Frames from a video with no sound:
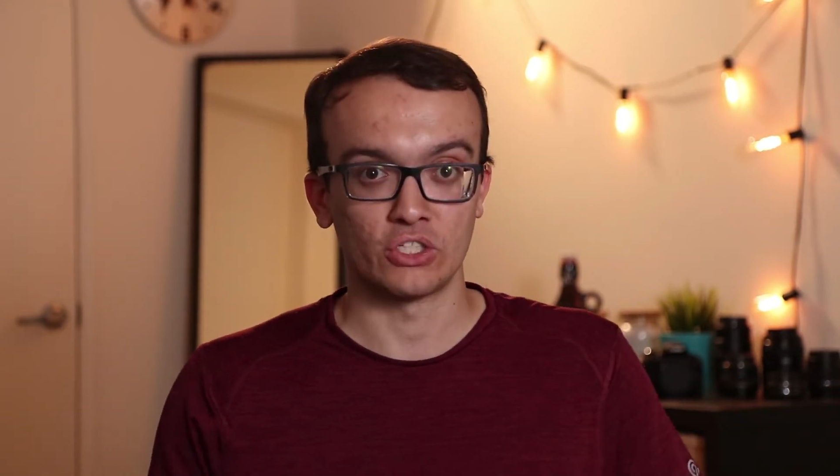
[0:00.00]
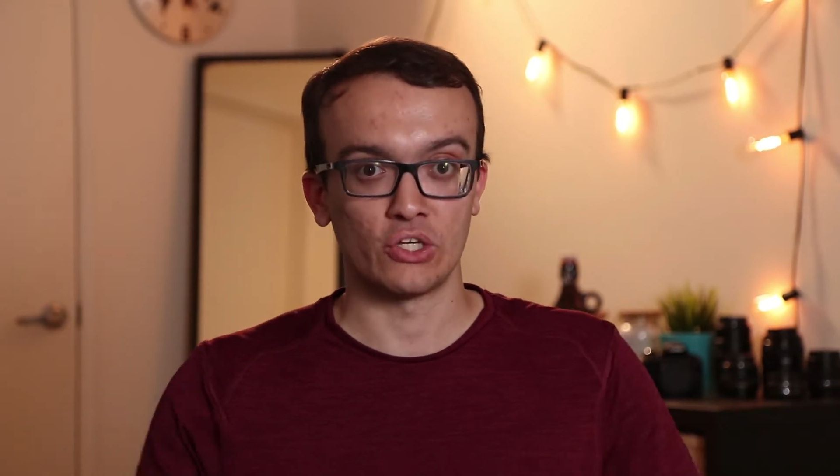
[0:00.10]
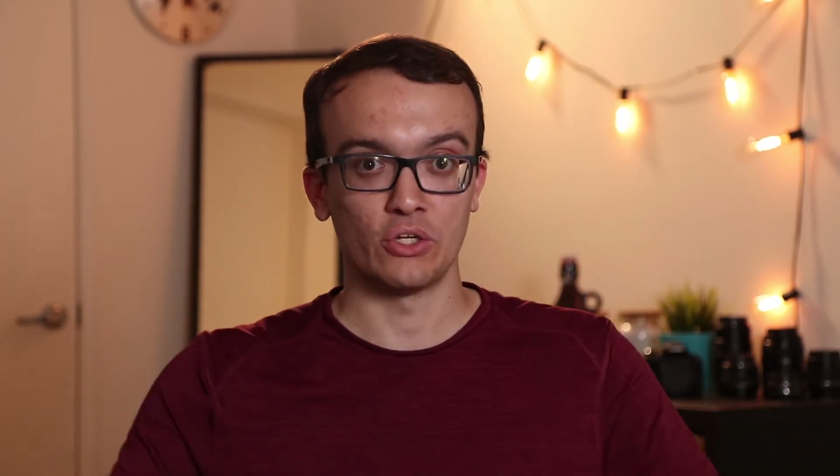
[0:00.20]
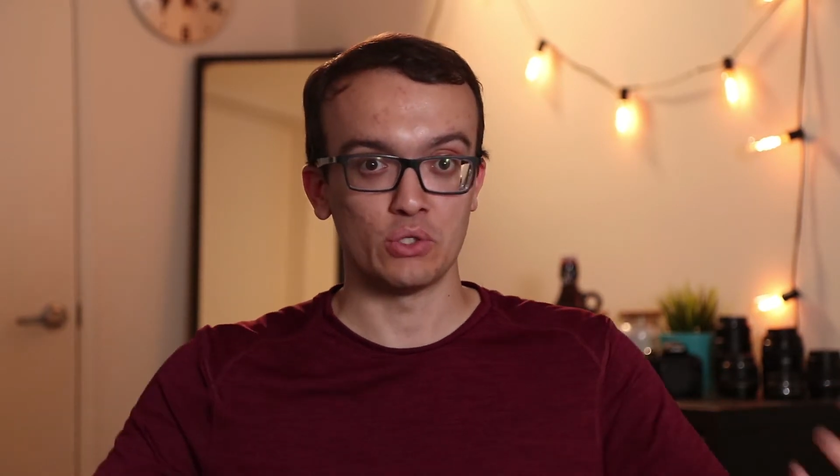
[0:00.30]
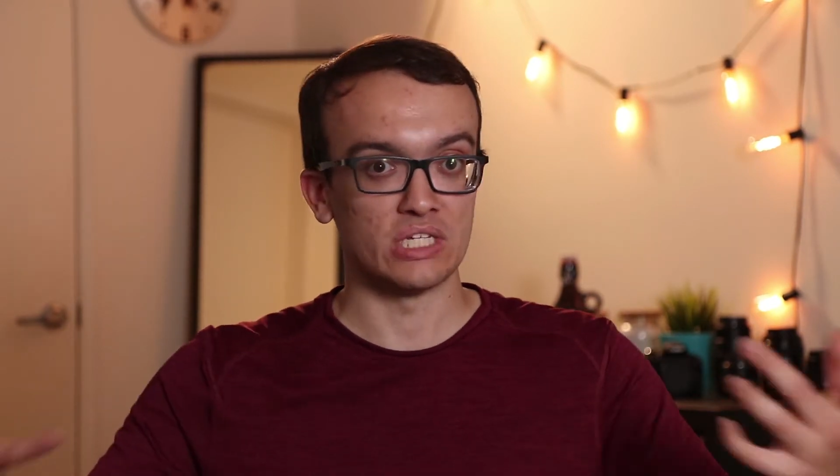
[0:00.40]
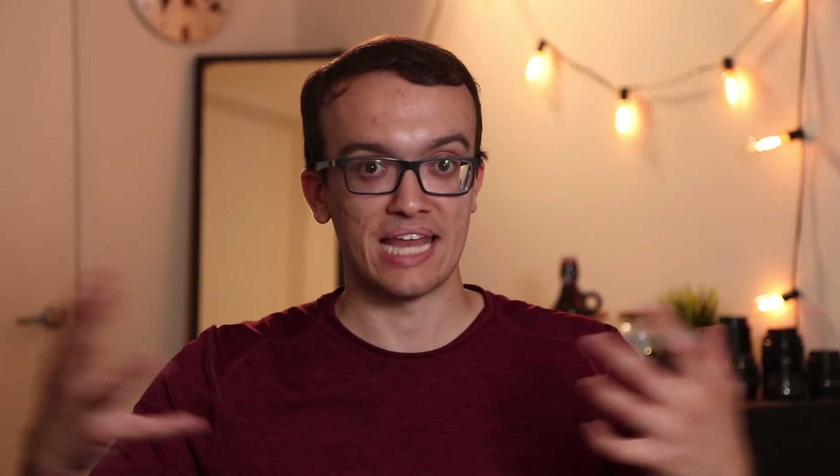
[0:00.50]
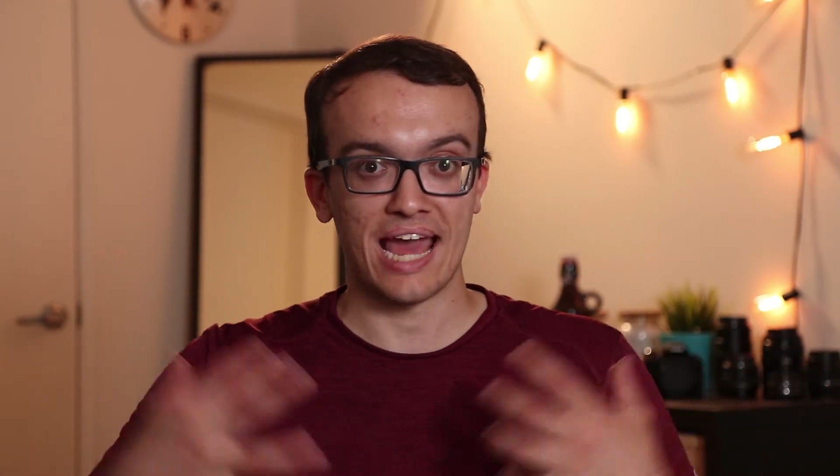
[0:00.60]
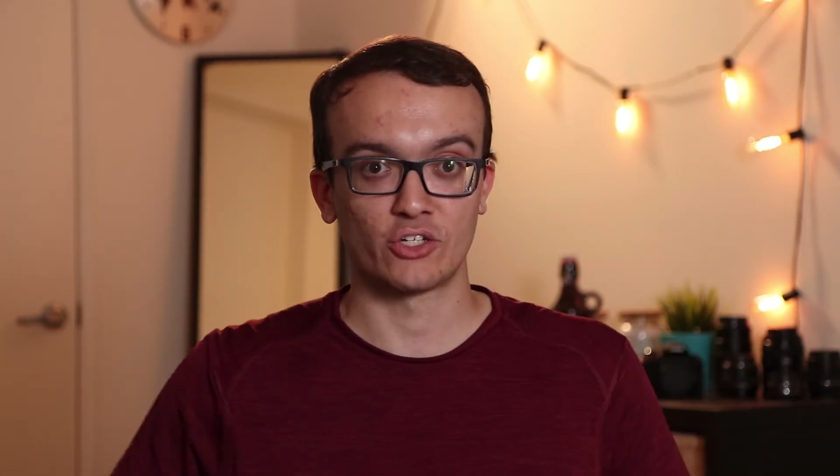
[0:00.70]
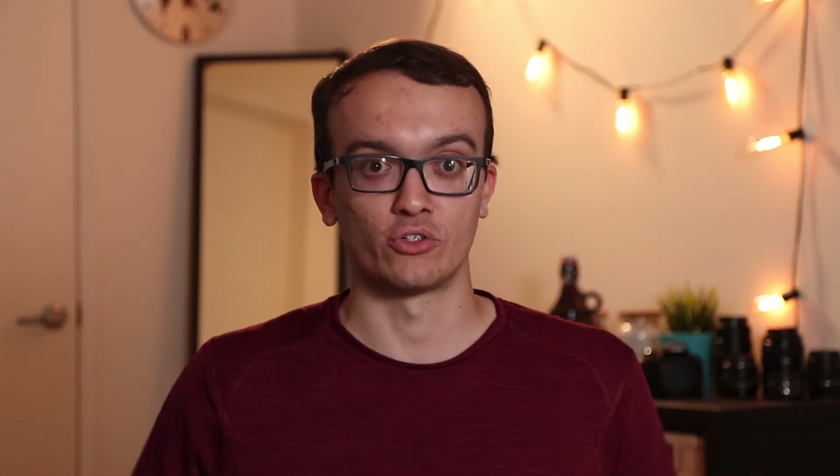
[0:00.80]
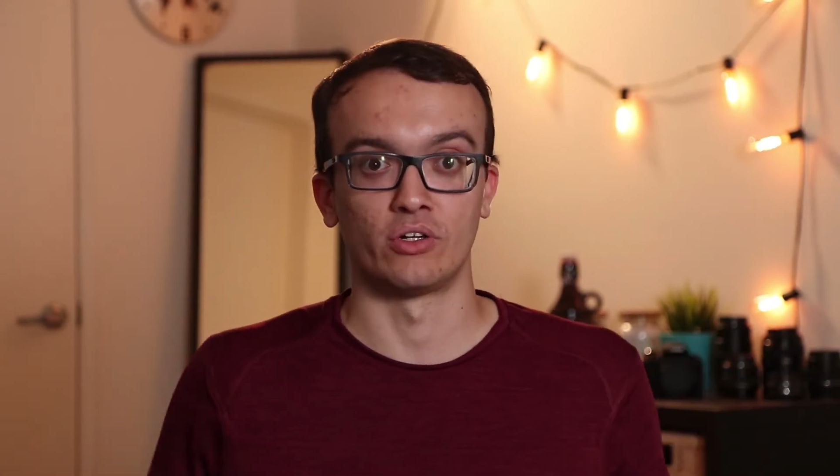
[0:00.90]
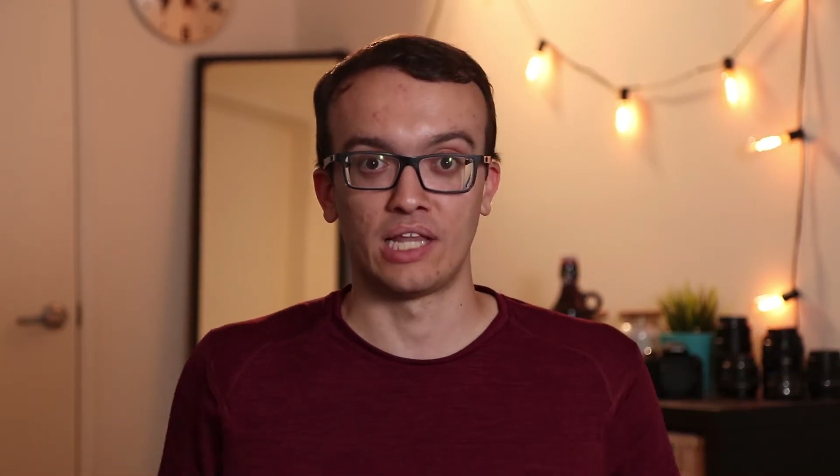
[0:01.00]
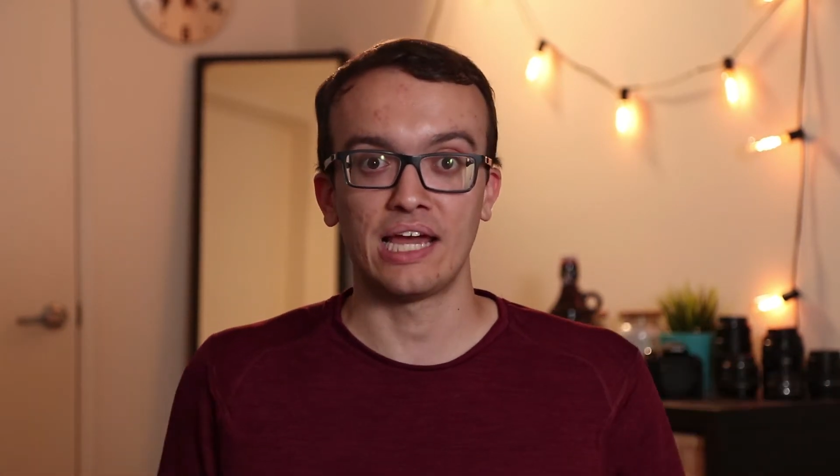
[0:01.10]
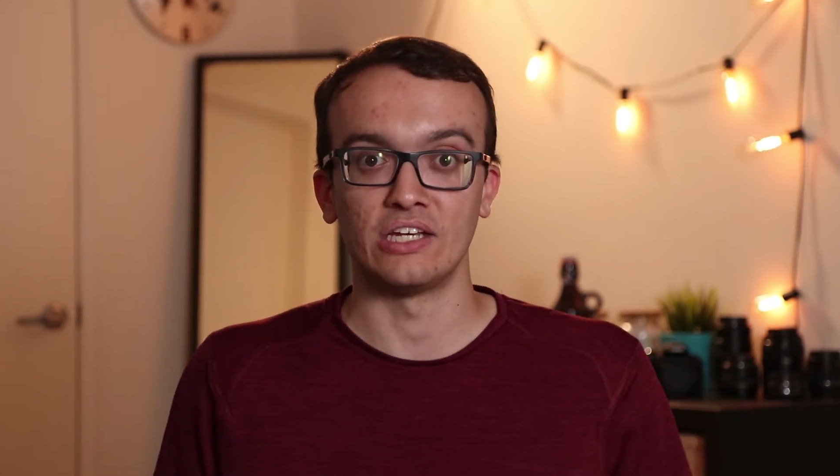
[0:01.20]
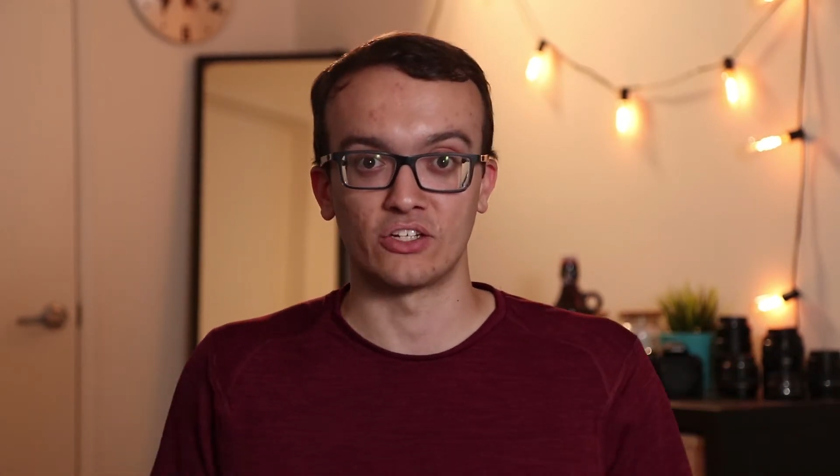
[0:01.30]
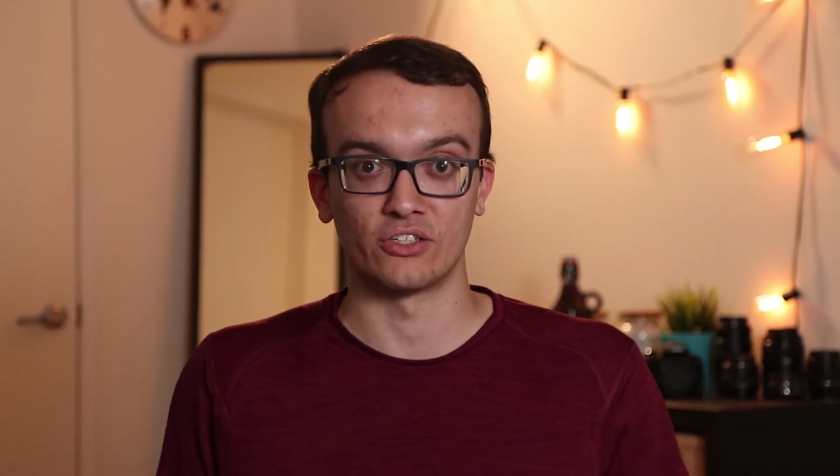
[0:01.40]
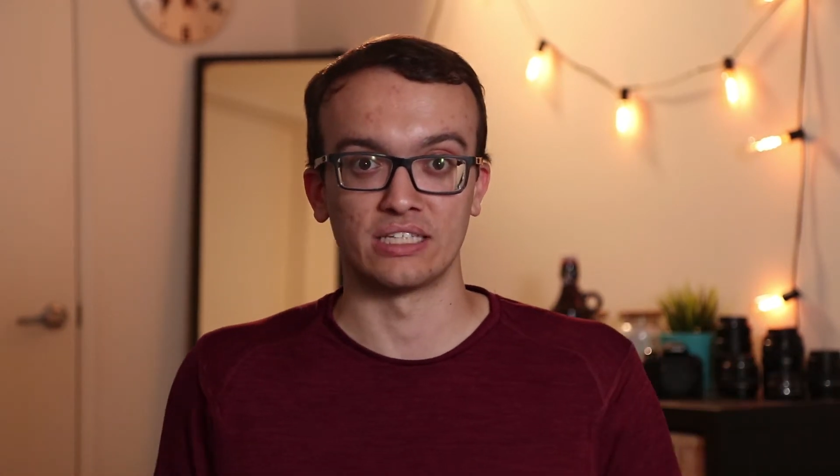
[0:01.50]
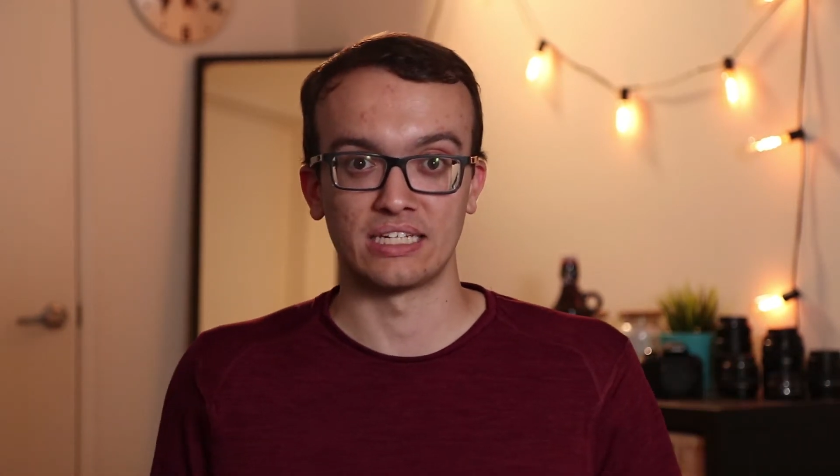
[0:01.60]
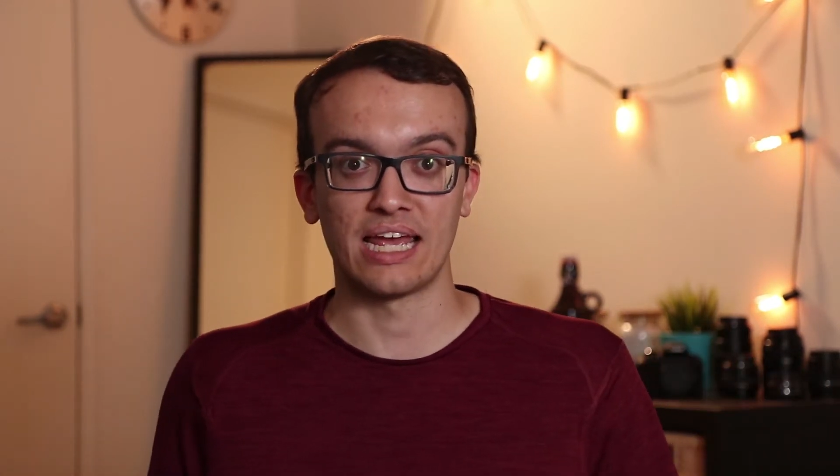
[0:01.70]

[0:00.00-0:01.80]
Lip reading: so you can use natural light during the